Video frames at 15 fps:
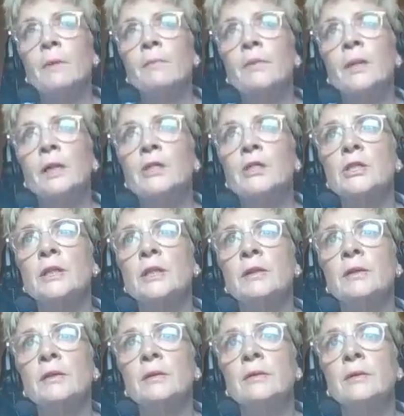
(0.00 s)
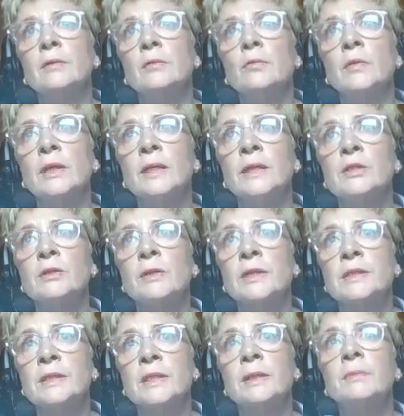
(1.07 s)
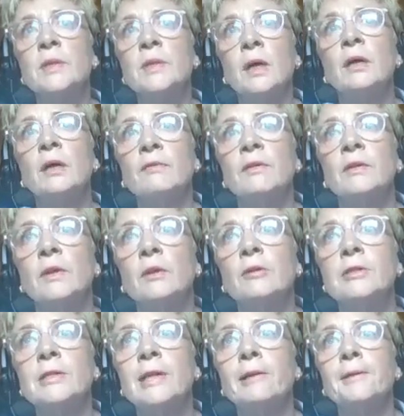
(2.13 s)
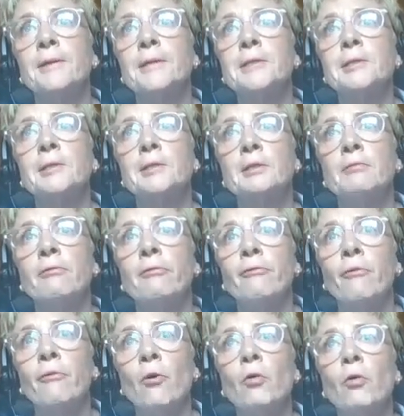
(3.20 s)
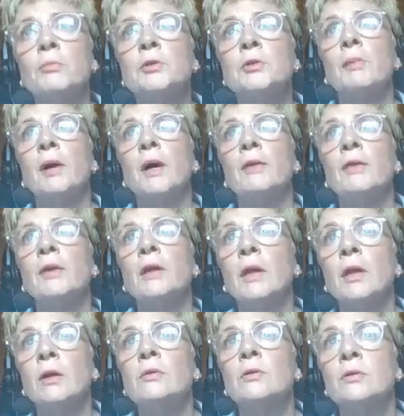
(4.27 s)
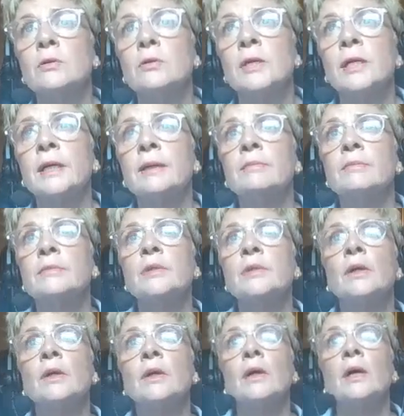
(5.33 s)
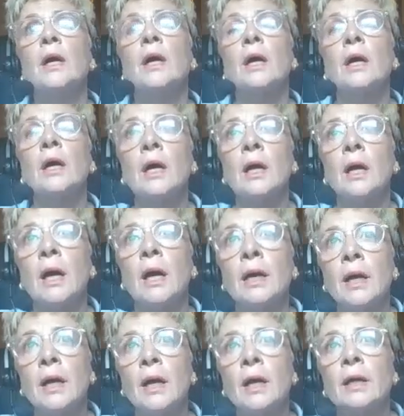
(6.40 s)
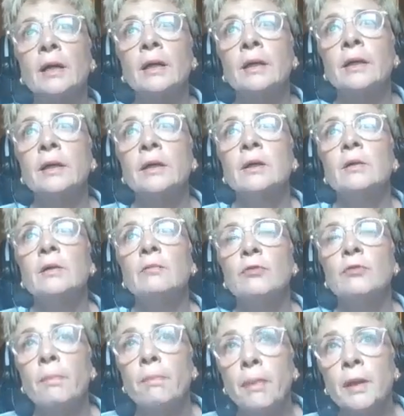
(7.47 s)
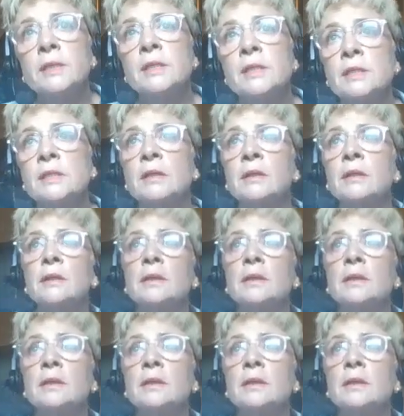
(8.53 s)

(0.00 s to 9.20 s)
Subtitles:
but actually really doing a deep dive in those areas that's informed by the local teams, a robust